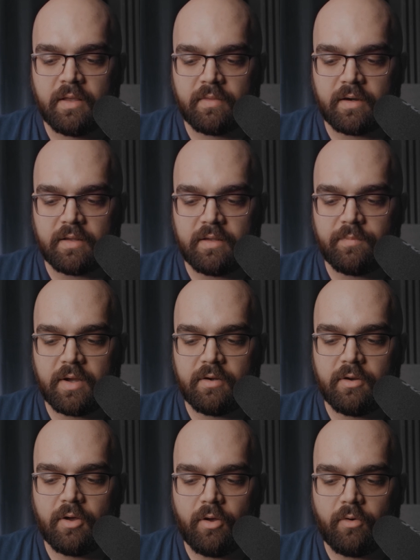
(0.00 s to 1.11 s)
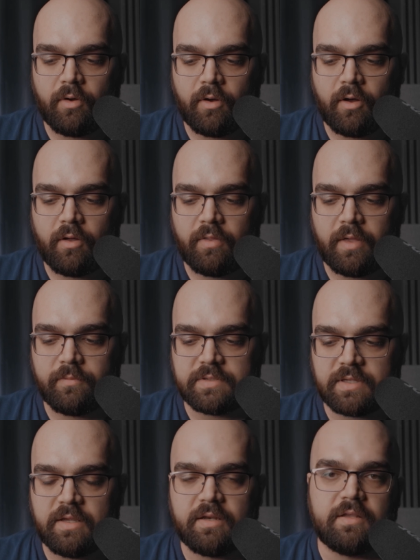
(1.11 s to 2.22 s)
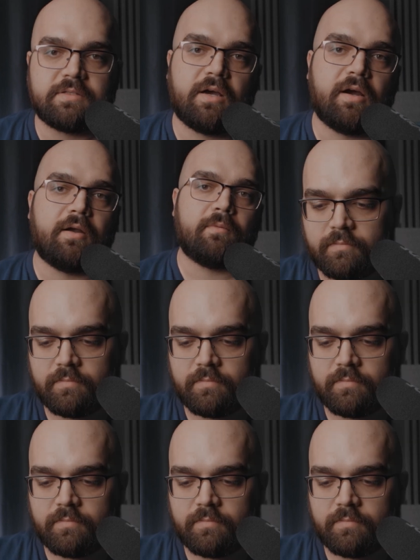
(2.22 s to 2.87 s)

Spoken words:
that he might know all that was in his heart.